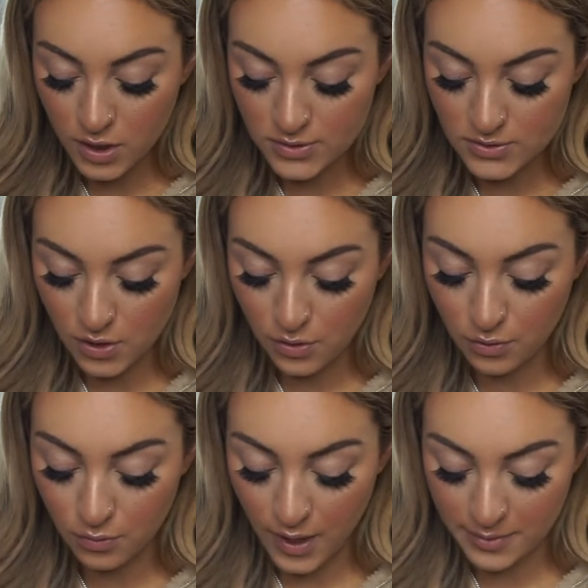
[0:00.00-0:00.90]

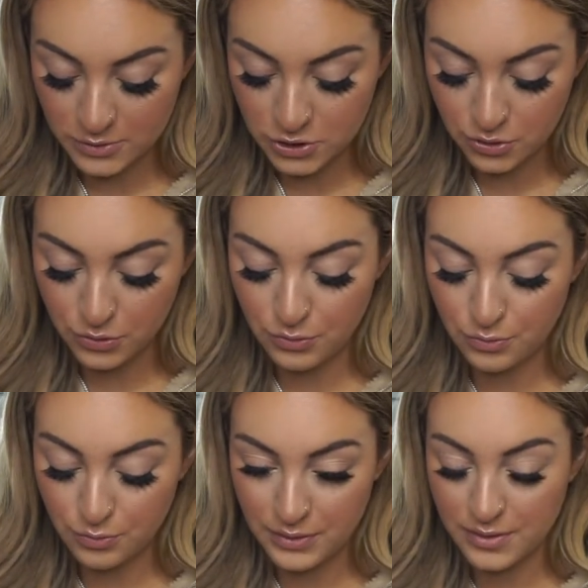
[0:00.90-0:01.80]
so I would show you
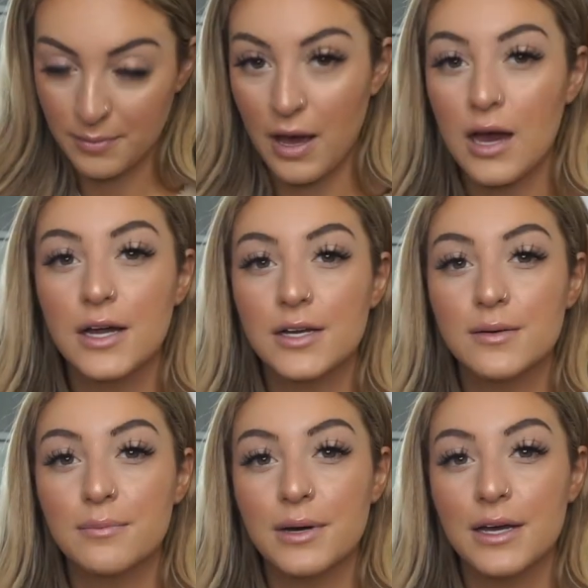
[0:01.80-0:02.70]
with them
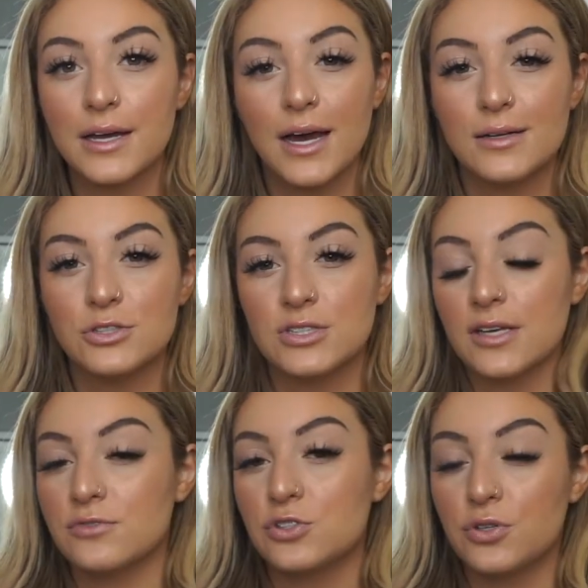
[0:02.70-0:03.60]
on, but I just
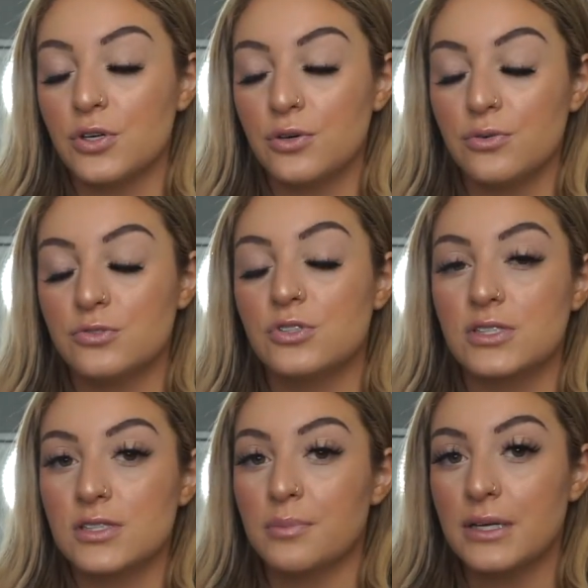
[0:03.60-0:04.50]
have to show you
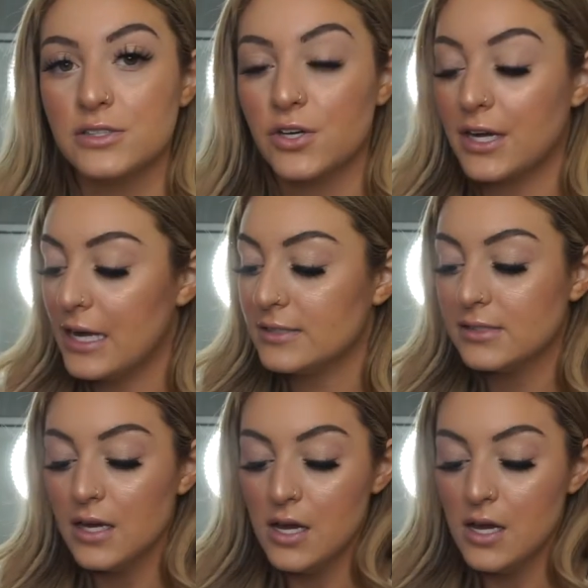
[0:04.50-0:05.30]
just the blazer, I guess.